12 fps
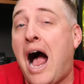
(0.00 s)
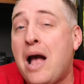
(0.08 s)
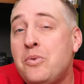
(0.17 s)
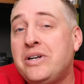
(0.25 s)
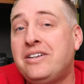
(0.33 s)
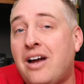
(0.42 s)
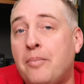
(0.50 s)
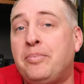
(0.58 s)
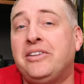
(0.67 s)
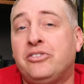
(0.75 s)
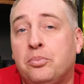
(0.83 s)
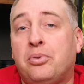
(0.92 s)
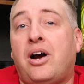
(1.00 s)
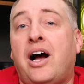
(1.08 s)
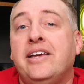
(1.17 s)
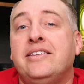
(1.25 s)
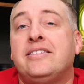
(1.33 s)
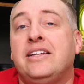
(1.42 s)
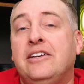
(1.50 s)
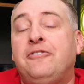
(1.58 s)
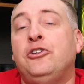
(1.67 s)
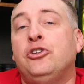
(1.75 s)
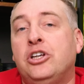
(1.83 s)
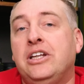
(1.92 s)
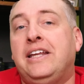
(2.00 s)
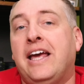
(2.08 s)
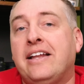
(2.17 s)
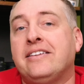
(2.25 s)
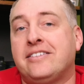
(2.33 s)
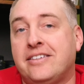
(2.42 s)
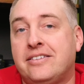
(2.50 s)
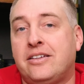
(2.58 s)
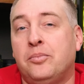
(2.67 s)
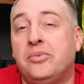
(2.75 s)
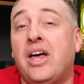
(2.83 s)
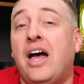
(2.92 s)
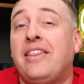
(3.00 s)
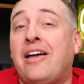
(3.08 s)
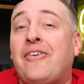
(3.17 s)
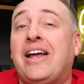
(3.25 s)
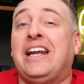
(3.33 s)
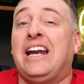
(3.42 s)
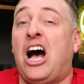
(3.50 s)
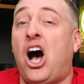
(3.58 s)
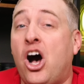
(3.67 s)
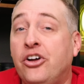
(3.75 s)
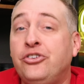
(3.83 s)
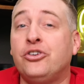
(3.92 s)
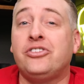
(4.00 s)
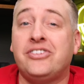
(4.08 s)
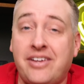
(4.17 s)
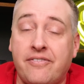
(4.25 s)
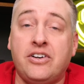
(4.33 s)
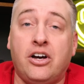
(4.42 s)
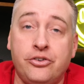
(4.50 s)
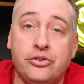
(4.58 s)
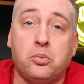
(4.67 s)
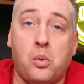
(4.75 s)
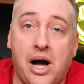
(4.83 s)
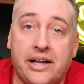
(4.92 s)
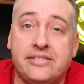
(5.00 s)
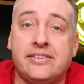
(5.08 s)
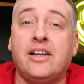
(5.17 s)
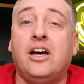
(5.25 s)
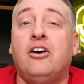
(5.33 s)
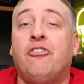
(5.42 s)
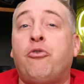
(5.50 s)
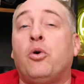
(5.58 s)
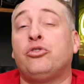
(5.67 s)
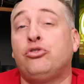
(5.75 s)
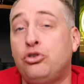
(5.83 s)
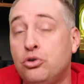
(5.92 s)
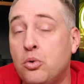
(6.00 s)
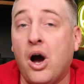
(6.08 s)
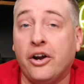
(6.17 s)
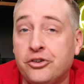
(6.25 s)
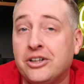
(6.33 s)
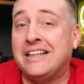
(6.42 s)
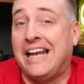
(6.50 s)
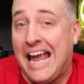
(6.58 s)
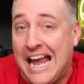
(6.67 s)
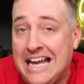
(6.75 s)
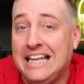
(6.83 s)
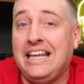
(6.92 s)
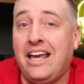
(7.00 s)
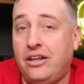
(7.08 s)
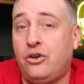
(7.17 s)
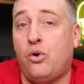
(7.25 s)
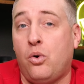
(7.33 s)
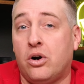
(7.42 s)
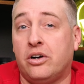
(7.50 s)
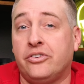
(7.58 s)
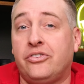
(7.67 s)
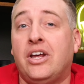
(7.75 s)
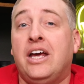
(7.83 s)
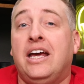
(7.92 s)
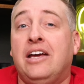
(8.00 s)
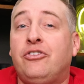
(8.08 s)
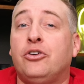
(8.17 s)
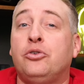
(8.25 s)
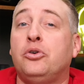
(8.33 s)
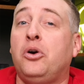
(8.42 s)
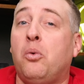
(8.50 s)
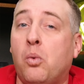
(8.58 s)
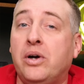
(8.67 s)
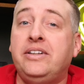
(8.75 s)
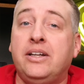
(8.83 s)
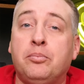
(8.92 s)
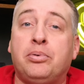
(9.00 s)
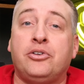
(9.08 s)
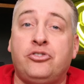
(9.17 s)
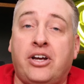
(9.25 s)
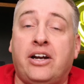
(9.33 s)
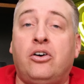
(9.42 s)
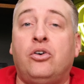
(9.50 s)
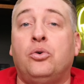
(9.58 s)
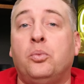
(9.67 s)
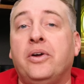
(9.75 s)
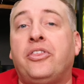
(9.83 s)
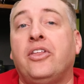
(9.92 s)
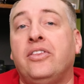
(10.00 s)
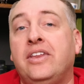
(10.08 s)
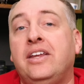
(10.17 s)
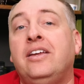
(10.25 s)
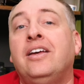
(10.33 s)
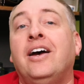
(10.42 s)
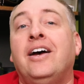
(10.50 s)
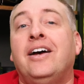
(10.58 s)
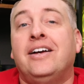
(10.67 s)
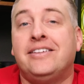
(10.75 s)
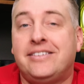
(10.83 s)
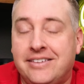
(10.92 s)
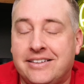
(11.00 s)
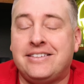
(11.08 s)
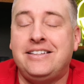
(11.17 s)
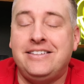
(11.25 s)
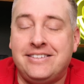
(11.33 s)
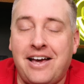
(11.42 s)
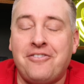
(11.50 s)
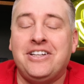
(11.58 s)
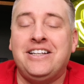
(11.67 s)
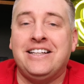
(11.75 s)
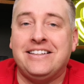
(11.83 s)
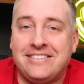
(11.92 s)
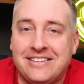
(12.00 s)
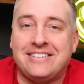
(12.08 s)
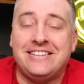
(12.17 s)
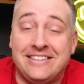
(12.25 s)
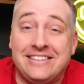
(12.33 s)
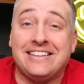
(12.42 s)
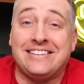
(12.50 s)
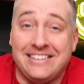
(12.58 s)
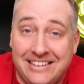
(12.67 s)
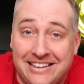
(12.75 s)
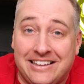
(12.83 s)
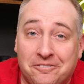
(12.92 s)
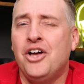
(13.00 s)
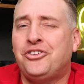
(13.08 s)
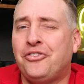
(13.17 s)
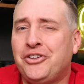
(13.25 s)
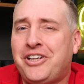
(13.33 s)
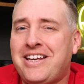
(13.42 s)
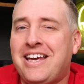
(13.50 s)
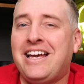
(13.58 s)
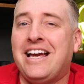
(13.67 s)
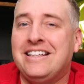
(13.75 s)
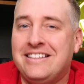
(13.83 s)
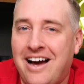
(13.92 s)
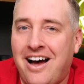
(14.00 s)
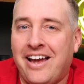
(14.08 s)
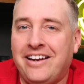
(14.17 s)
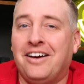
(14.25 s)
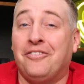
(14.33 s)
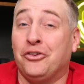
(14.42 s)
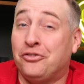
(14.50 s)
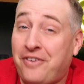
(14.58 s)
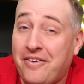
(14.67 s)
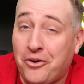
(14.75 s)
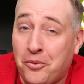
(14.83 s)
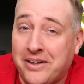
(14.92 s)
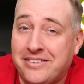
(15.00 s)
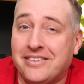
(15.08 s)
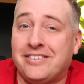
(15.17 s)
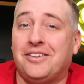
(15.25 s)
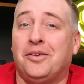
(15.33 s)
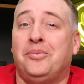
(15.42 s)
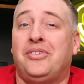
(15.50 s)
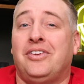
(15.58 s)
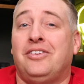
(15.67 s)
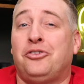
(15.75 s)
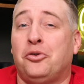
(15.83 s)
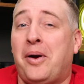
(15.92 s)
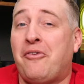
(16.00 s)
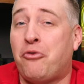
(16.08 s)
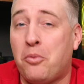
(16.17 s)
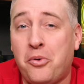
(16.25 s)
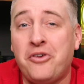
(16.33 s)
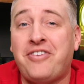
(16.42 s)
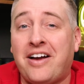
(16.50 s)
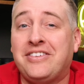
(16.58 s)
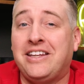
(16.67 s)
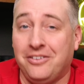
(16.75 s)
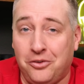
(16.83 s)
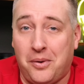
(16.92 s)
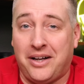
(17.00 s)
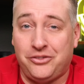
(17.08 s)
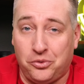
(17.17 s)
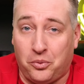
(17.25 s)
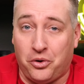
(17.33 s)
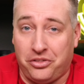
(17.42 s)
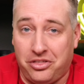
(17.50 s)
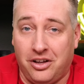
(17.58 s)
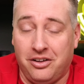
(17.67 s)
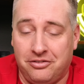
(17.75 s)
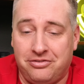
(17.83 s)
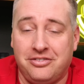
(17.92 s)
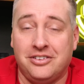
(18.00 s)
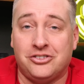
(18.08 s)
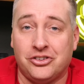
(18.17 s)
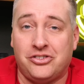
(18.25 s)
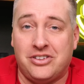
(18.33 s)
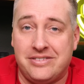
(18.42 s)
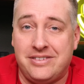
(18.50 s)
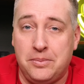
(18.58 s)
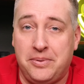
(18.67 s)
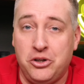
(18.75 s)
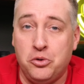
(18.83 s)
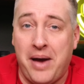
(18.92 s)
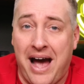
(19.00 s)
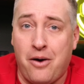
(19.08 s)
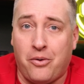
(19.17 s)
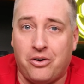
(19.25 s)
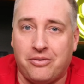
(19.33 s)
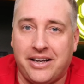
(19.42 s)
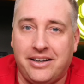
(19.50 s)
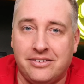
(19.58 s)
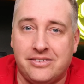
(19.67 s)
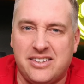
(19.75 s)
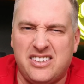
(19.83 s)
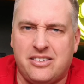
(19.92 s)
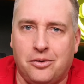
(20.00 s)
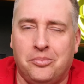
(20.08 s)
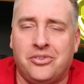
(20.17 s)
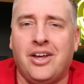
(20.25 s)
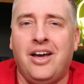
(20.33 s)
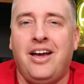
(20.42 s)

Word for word: I would not be surprised if you could get systems that ran at under 700 watts for 288 cores if you're doing one DIMM per channel with the 6766E. So if you're taking nine of those 500 watt systems, so about 4.5 kilowatts worth of just CPU you power, right, in systems.